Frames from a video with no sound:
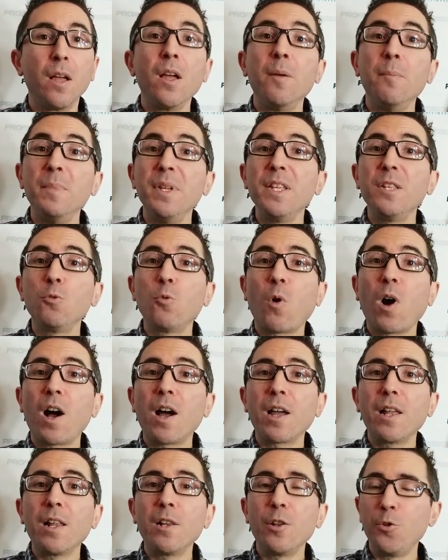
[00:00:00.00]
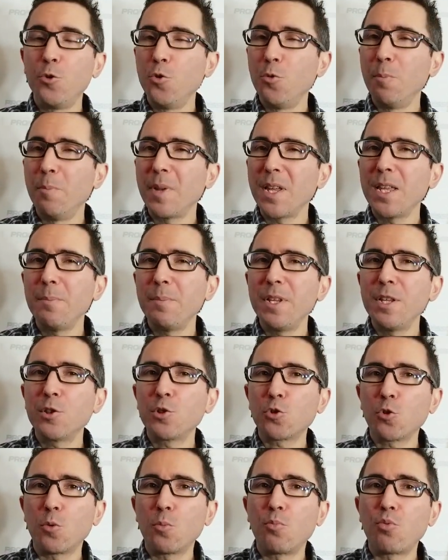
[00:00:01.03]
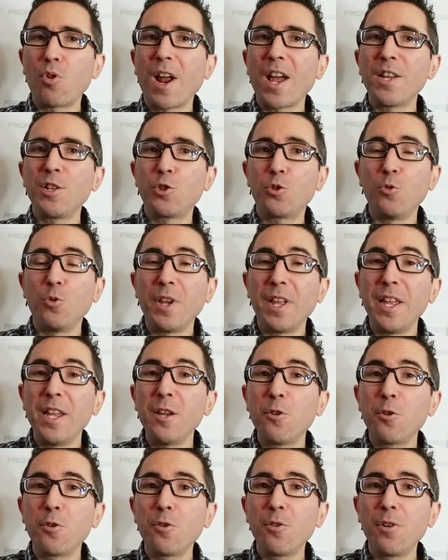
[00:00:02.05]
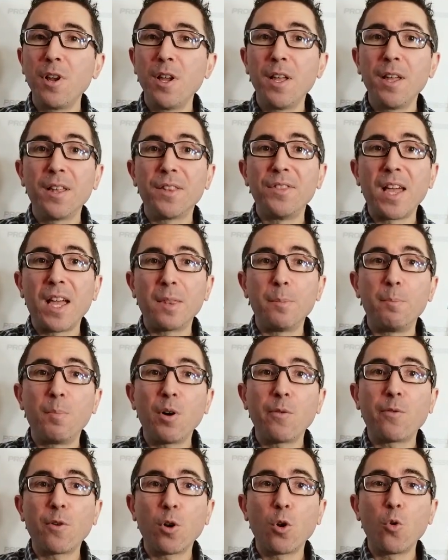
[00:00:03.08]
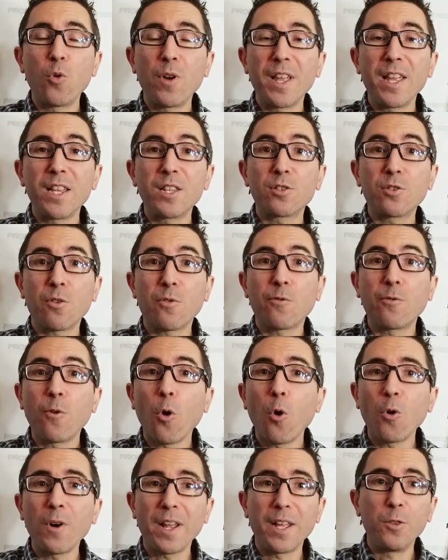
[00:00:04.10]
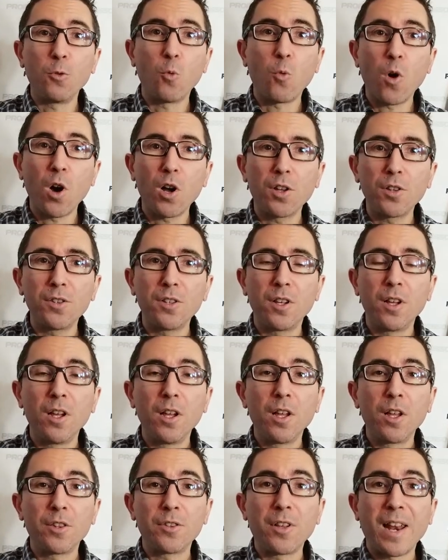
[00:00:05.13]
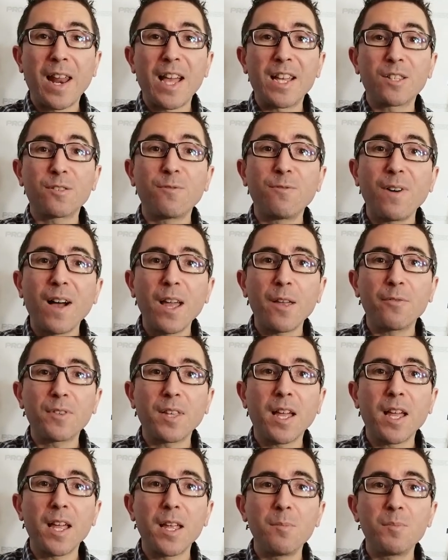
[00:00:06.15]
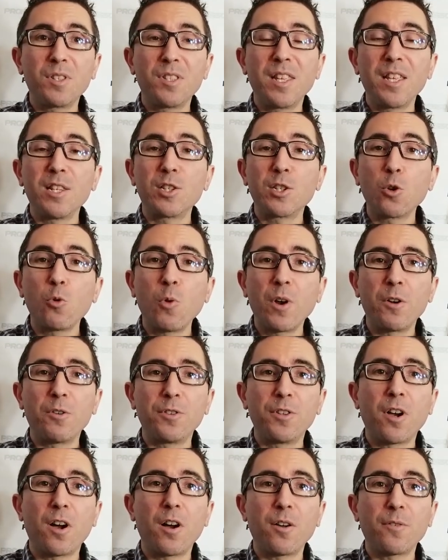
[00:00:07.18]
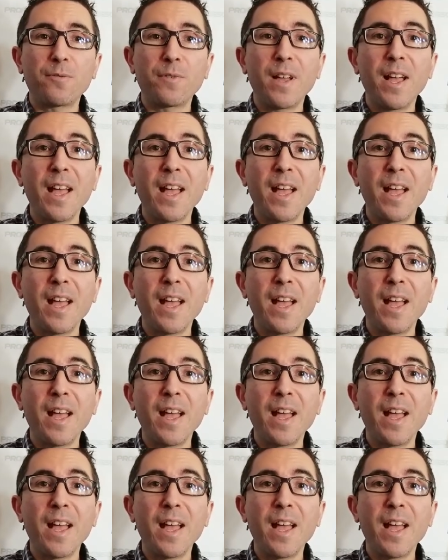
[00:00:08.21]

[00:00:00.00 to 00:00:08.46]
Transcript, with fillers: Meanwhile, you may be surprised to hear that Buffalo is 4-1 the last 5 times they squared off